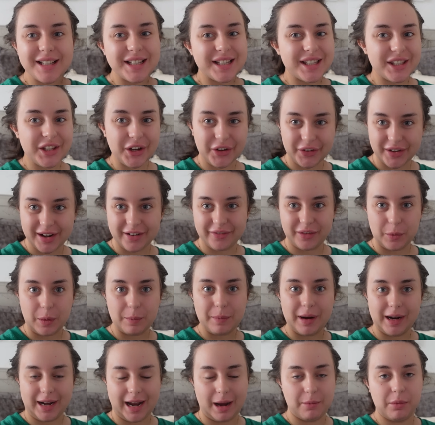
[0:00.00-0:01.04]
Sorry everyone,
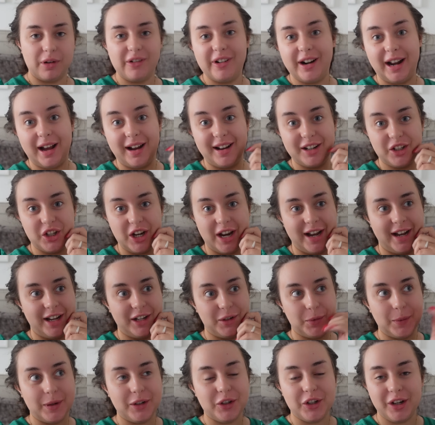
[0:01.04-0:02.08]
my camera ran out of
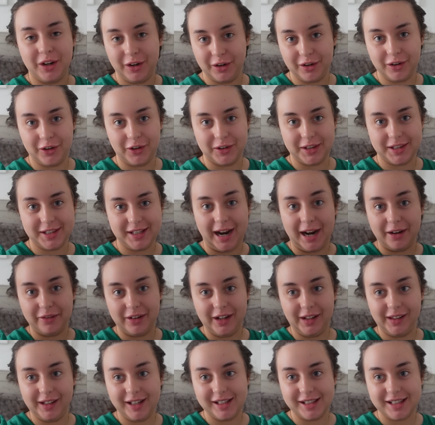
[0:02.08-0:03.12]
charge, which isn't a good start
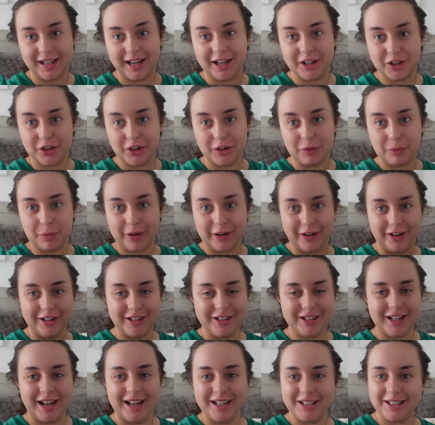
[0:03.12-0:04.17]
really, is it? I should have put it on
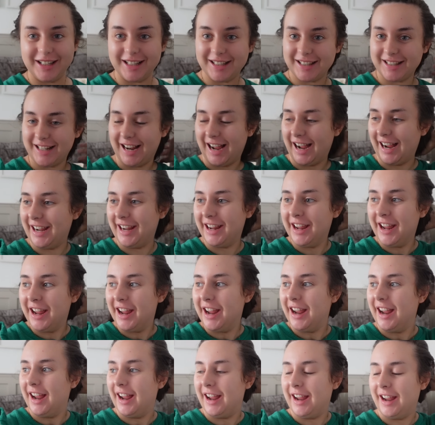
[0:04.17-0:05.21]
charge last night.
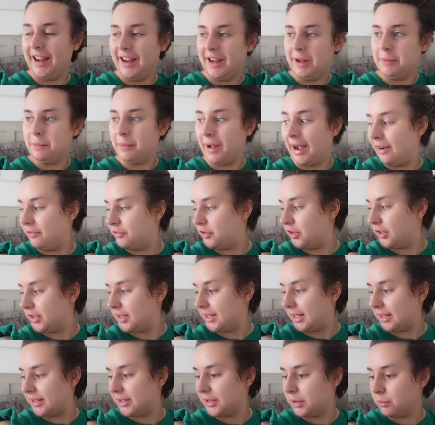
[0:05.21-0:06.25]
I've just
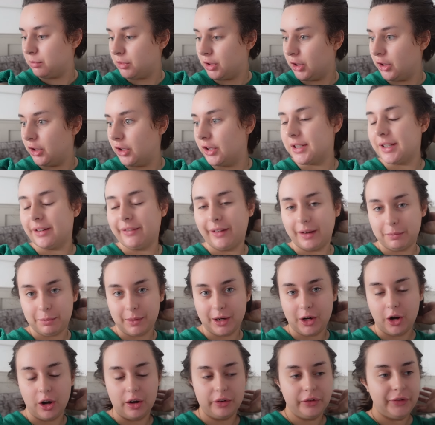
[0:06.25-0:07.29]
had some toast, I've had
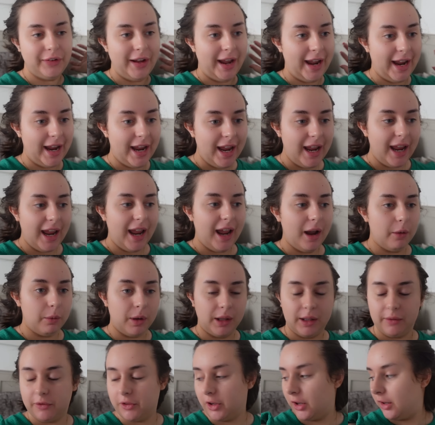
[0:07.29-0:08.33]
my coffee.
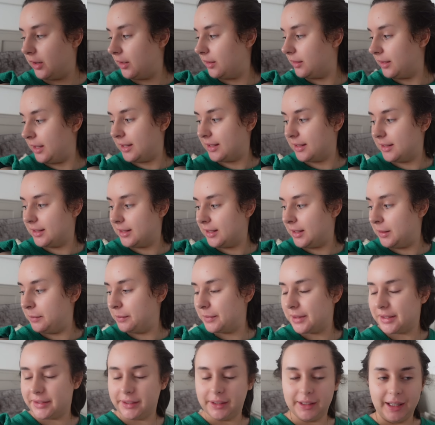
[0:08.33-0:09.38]
Well, I've not, it's
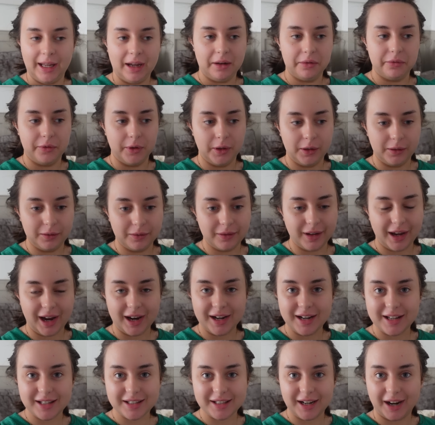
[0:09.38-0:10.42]
still half full,
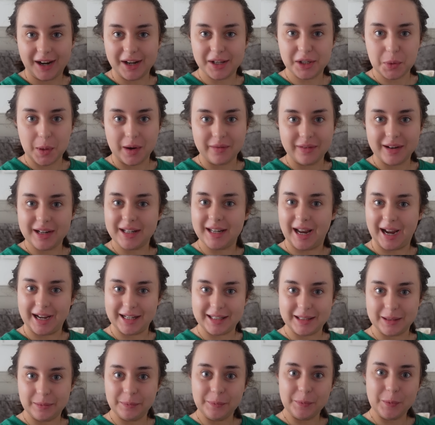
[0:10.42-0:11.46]
and it's nice to have it
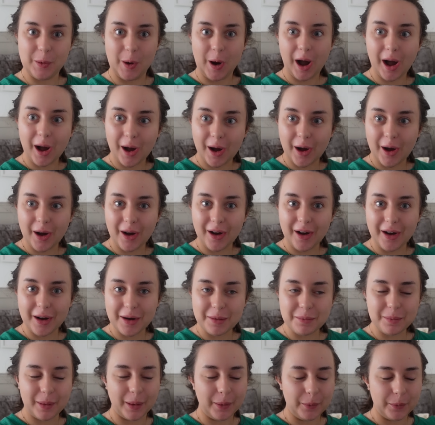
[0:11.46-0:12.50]
nice and
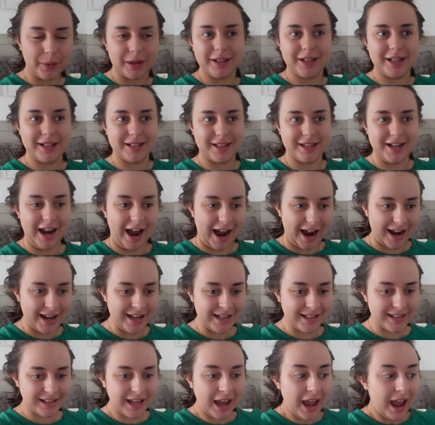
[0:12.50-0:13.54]
warm, which is
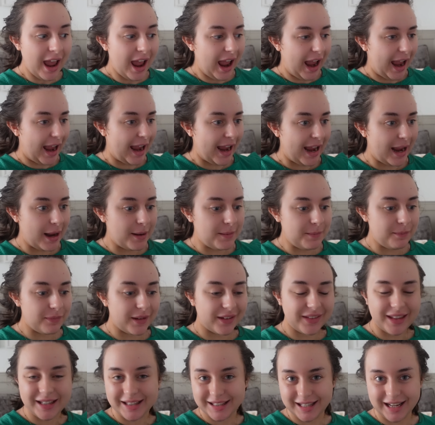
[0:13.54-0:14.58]
nice.
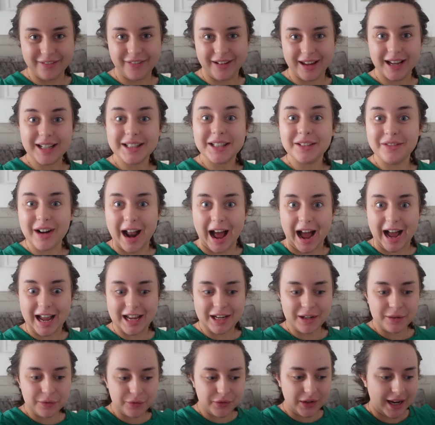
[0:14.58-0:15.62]
The TV has
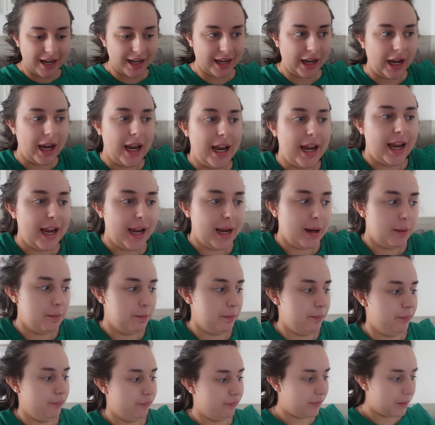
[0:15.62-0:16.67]
arrived. It
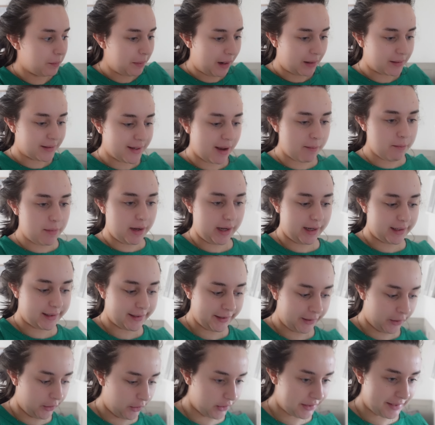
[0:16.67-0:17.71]
came about 10 minutes
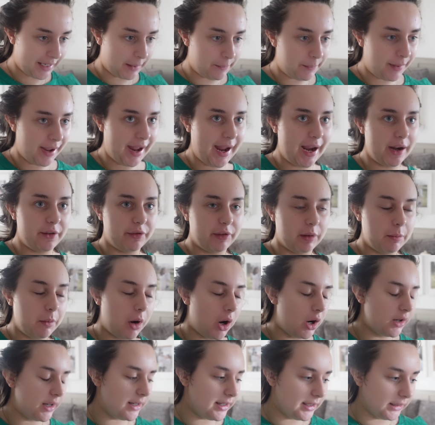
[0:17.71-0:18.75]
ago, so I paid for
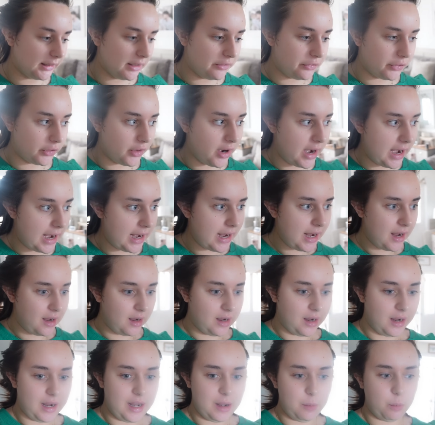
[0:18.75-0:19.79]
morning delivery.
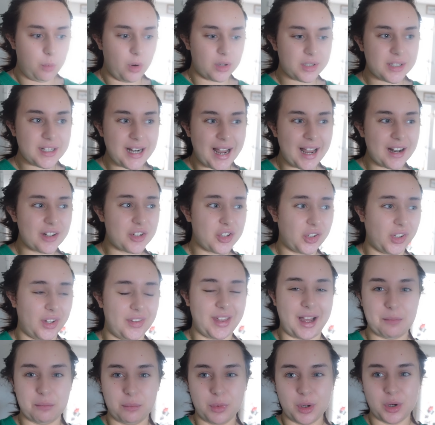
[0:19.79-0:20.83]
It wasn't actually
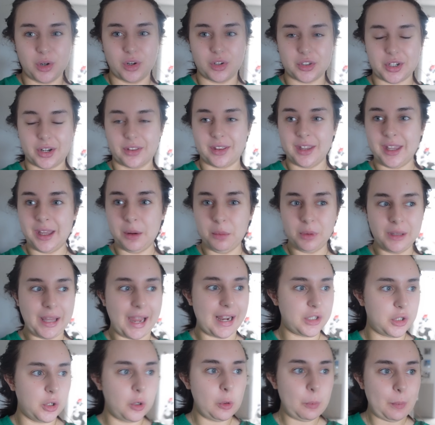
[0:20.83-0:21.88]
that much. I think it was
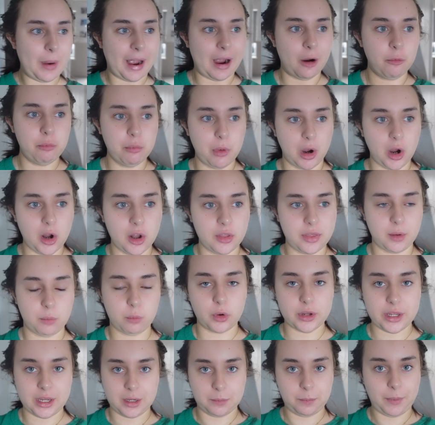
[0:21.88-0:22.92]
like £2 more than
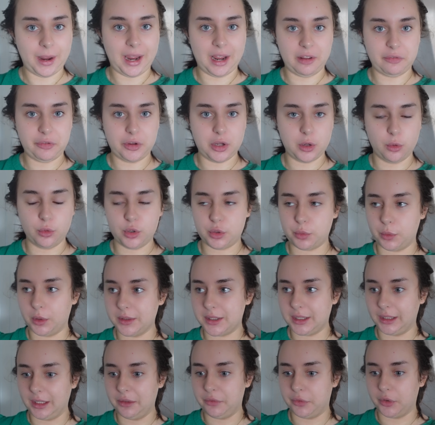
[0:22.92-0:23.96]
what you'd pay for usual
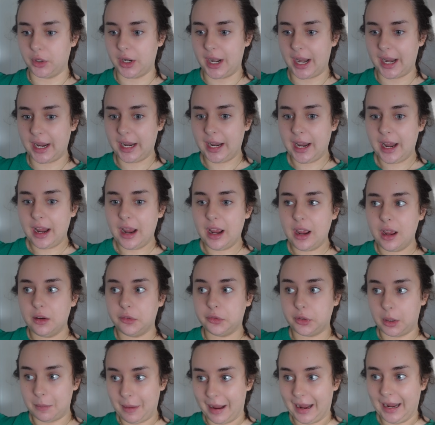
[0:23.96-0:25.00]
delivery
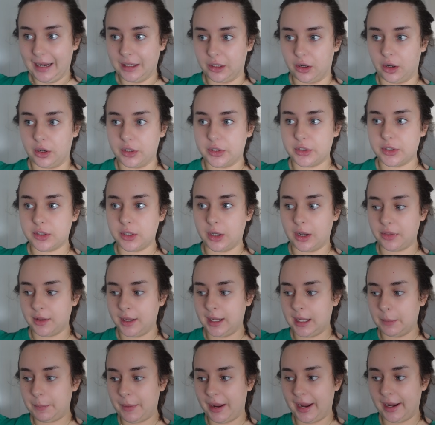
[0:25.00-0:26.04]
from Argos. So I
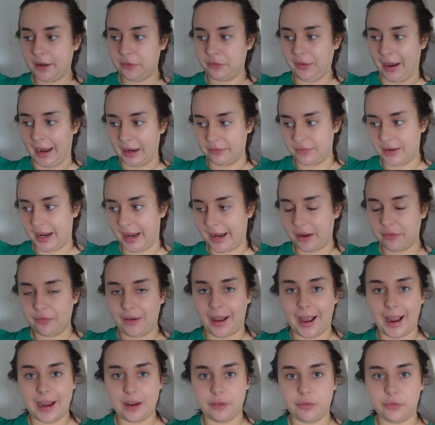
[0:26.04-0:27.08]
think I paid
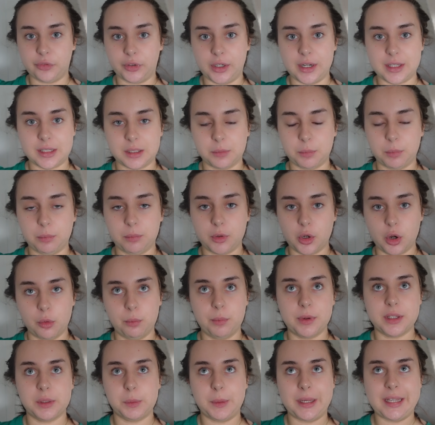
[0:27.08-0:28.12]
£5.95 for it to come
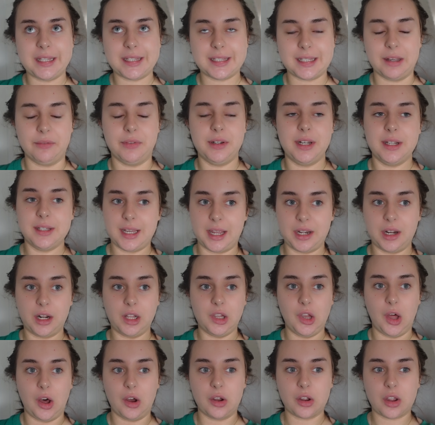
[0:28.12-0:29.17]
between 7 and 10
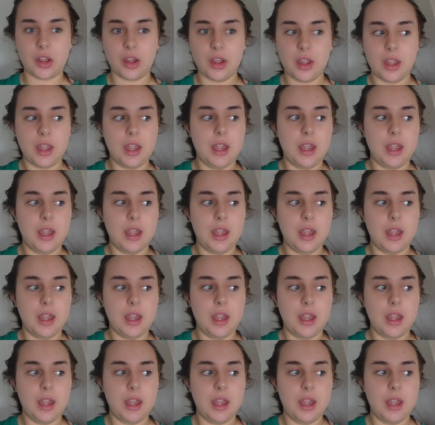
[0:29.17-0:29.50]
o'clock.